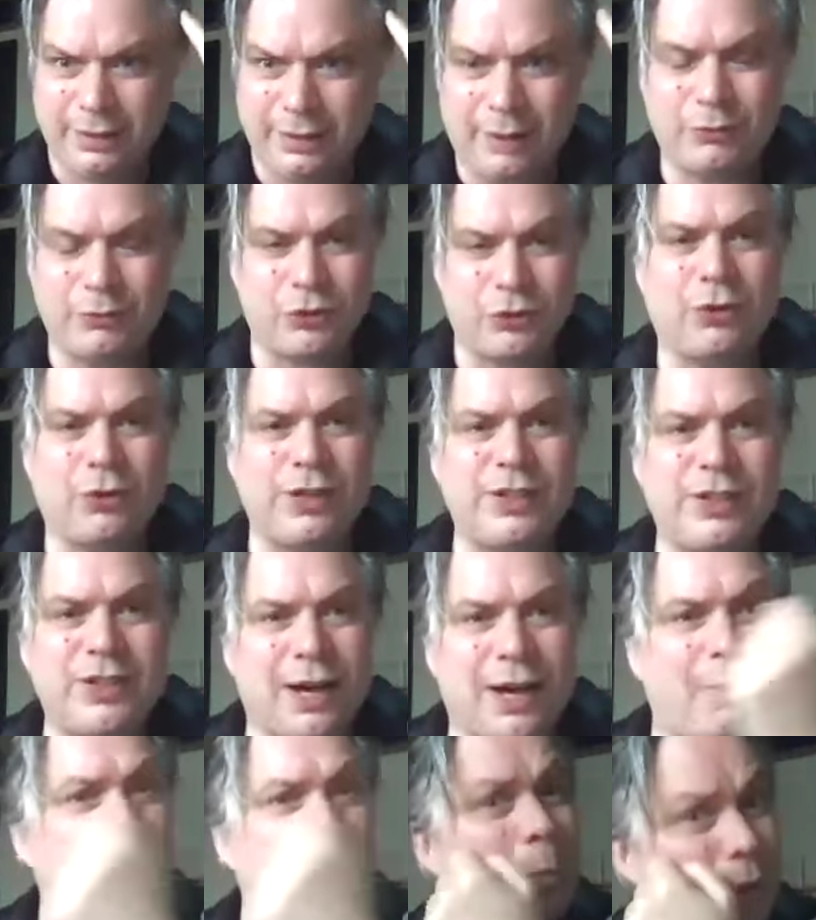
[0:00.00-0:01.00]
I've just got a
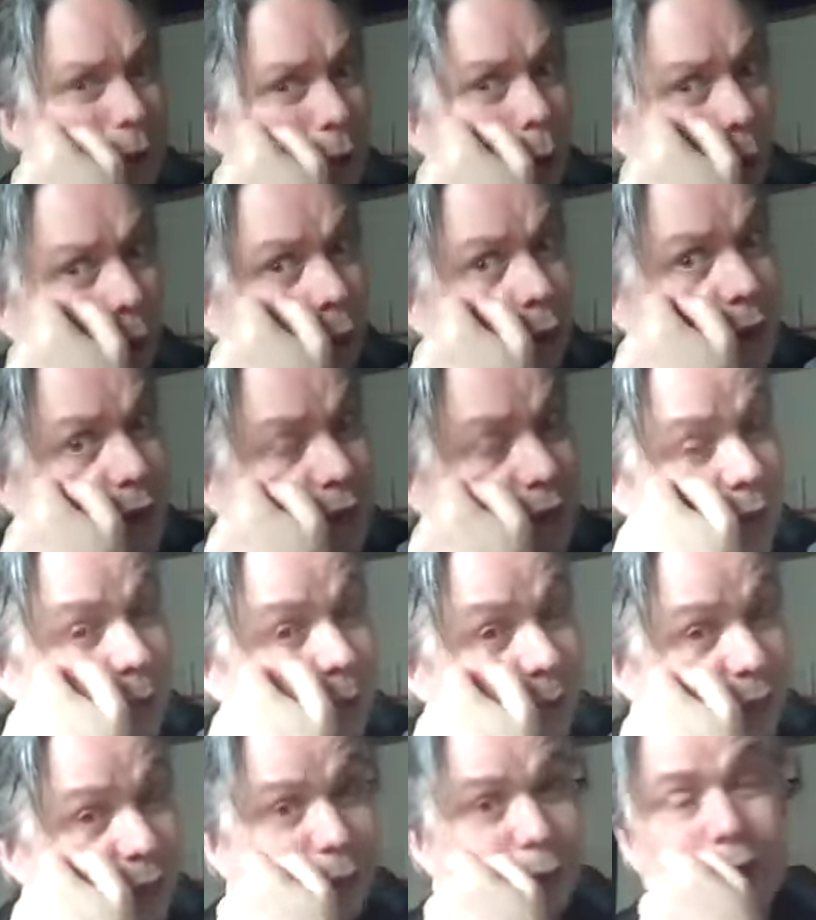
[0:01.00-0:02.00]
guitar on me all the
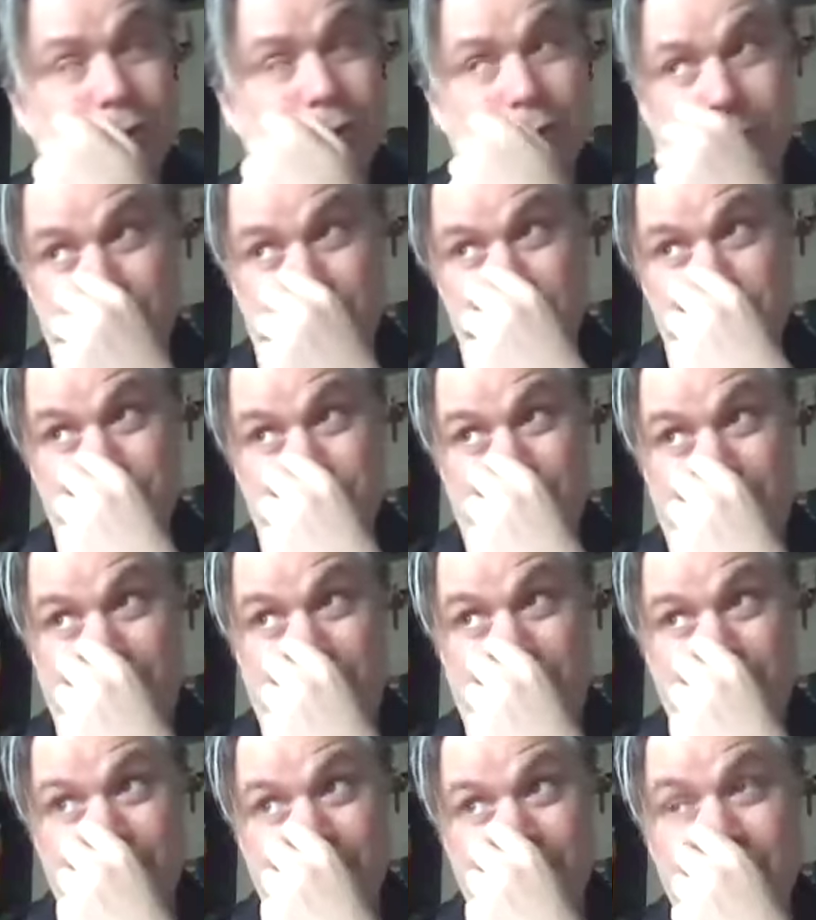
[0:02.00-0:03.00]
time. If I couldn't do that,
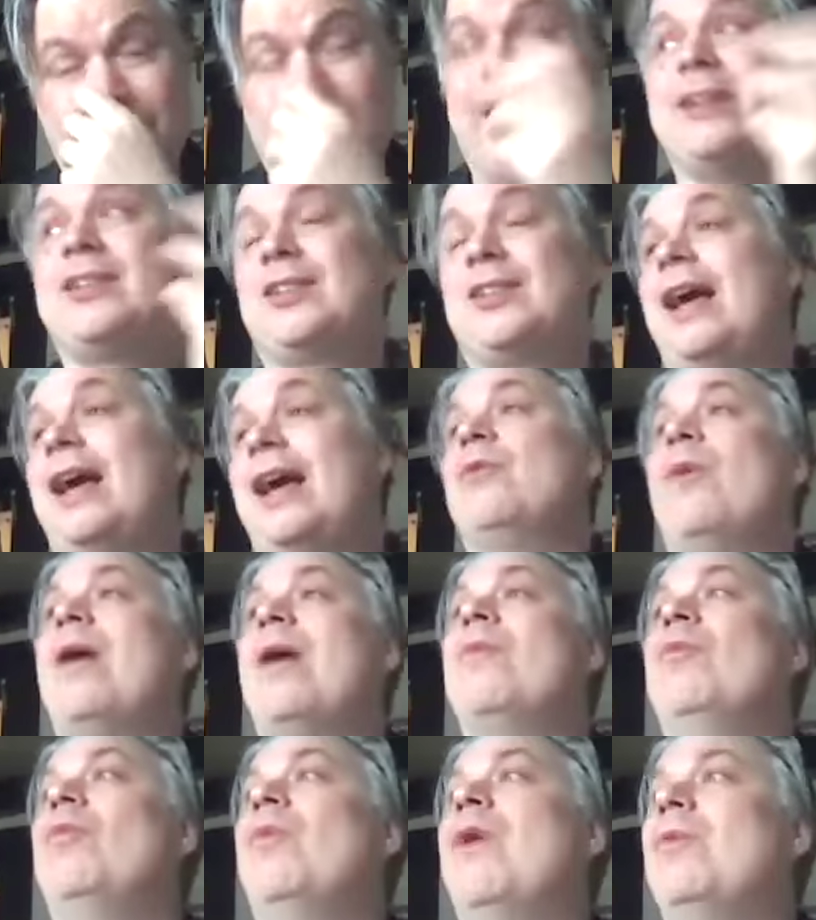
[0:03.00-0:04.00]
it's like
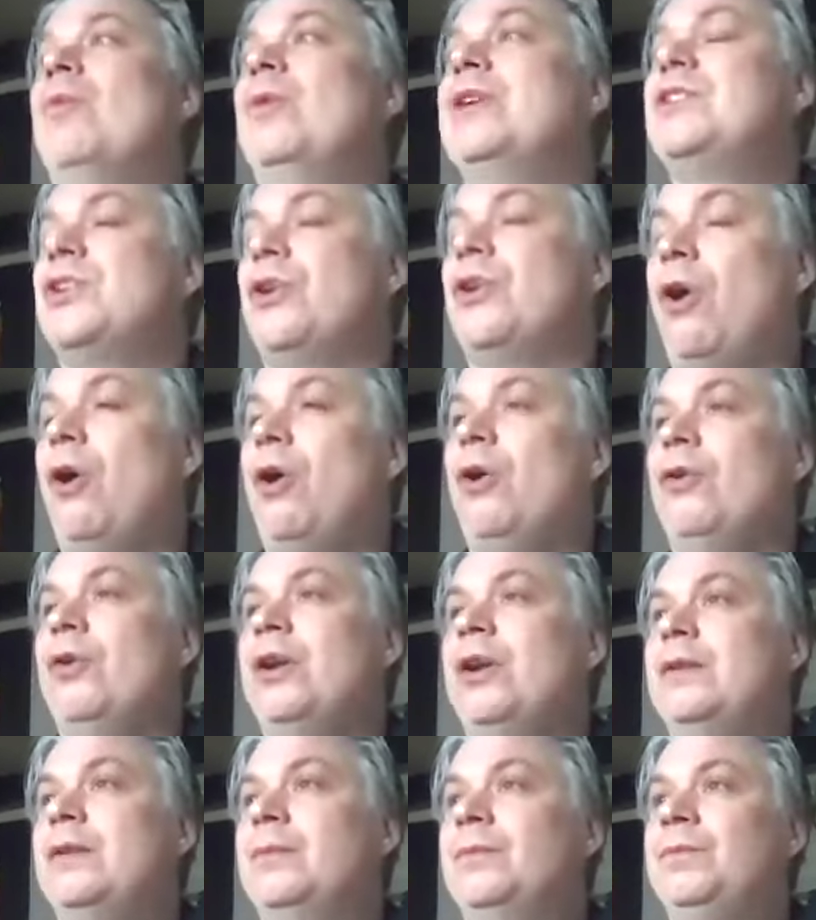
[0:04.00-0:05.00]
when we're
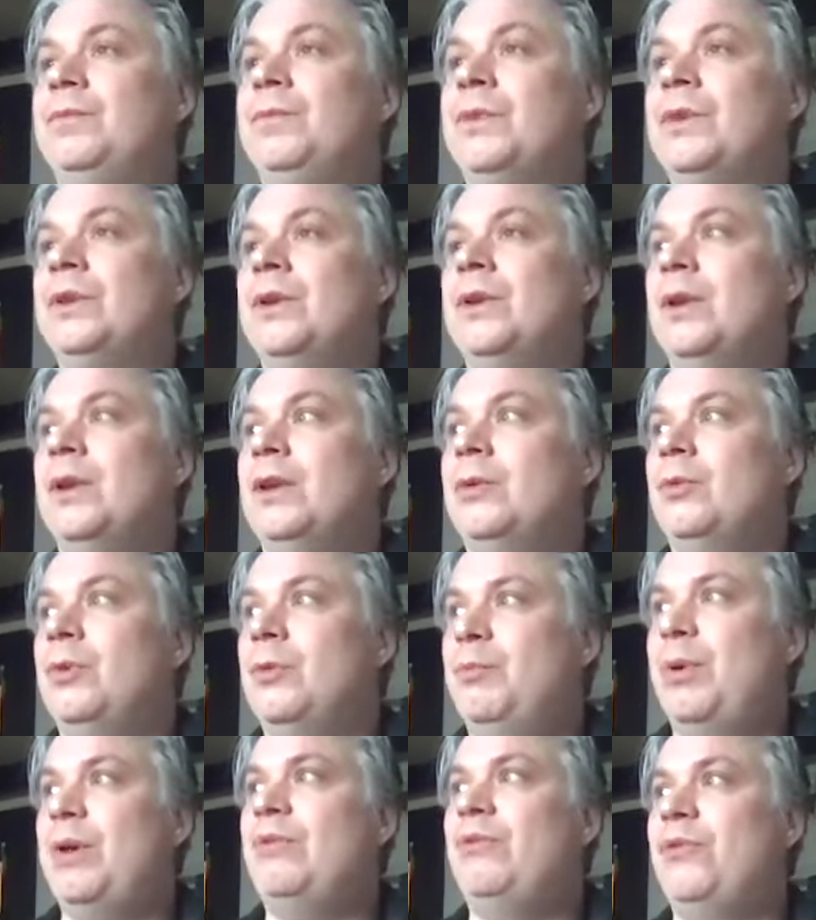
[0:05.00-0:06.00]
touring
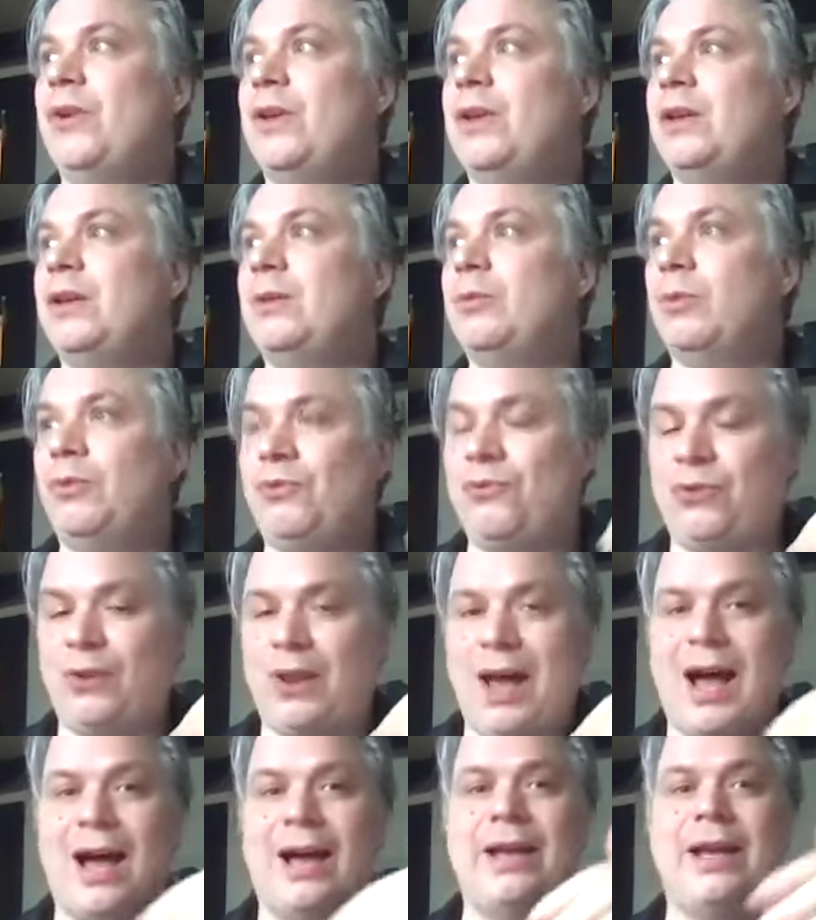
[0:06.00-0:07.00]
with Biffy, we'll
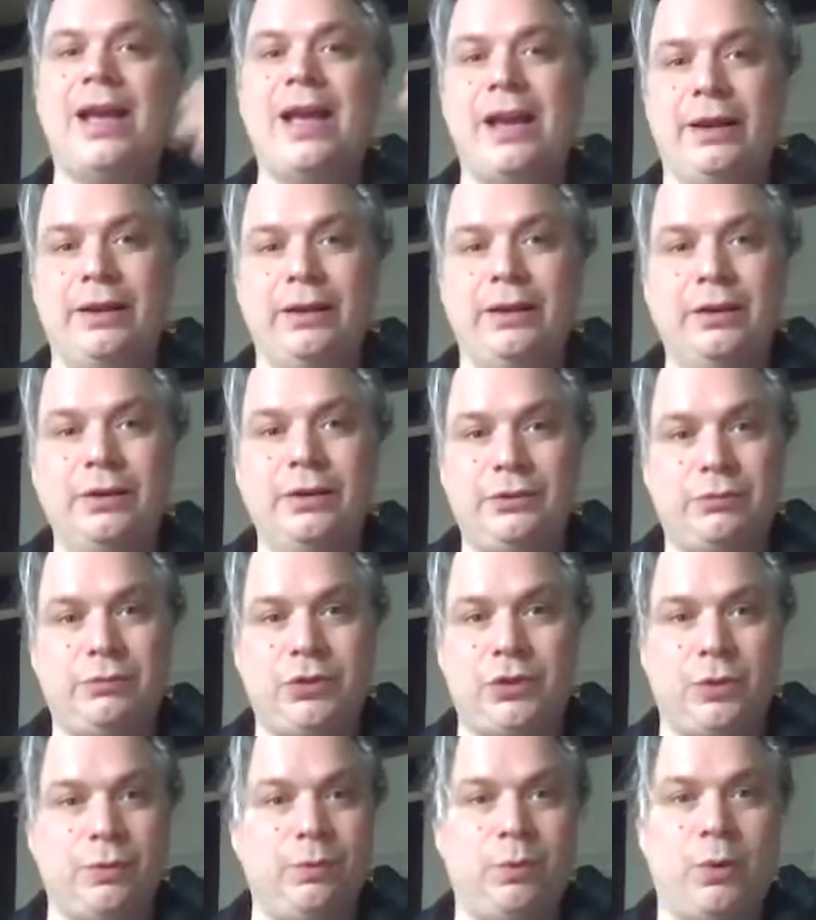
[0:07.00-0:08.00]
fly in
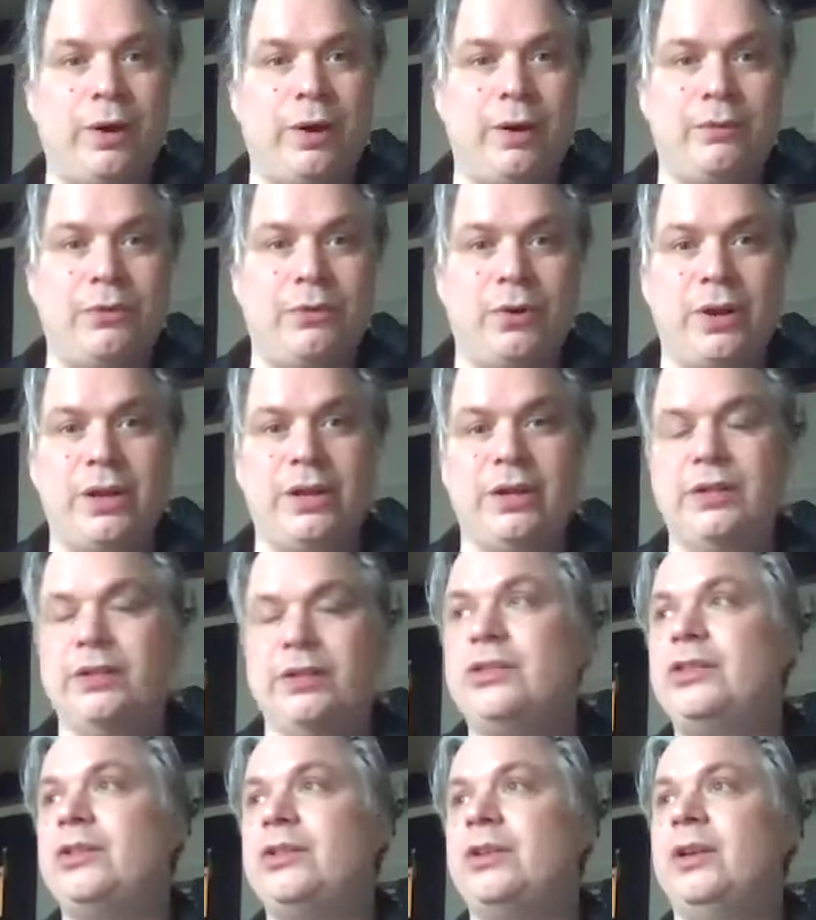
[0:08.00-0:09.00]
to wherever it
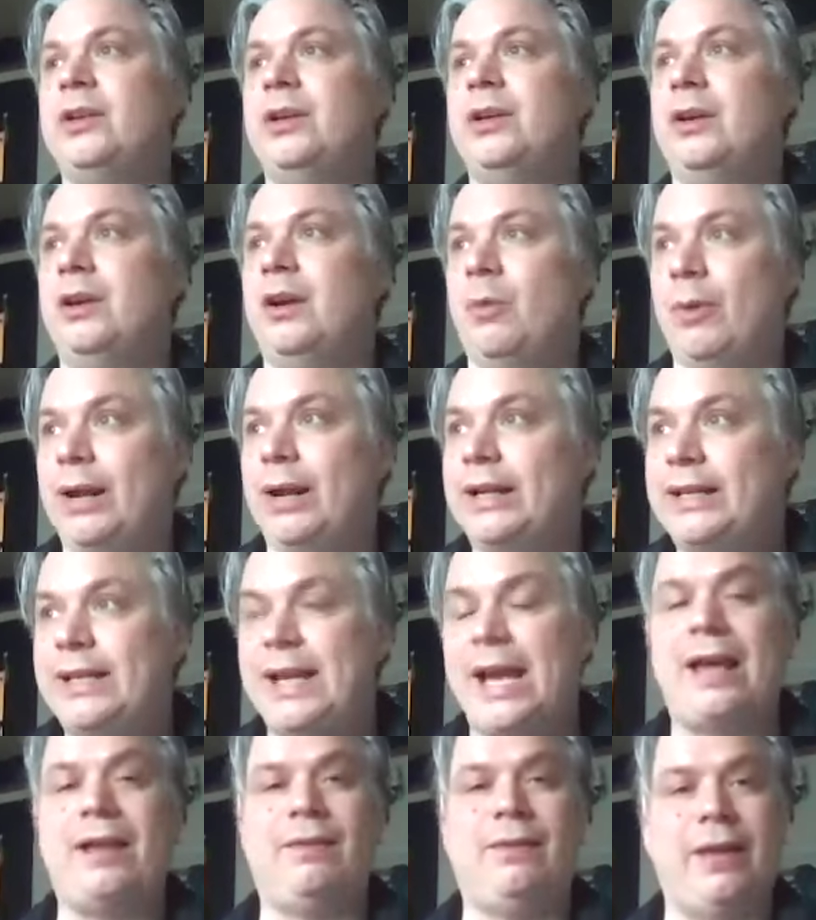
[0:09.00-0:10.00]
is. When I
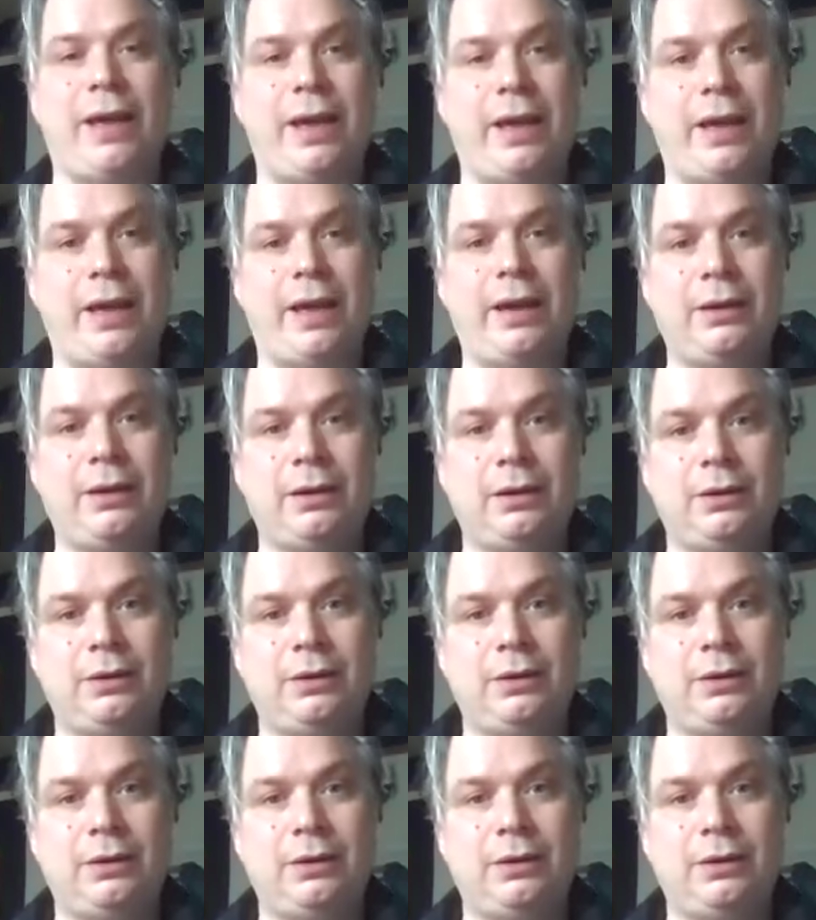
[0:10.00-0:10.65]
get there,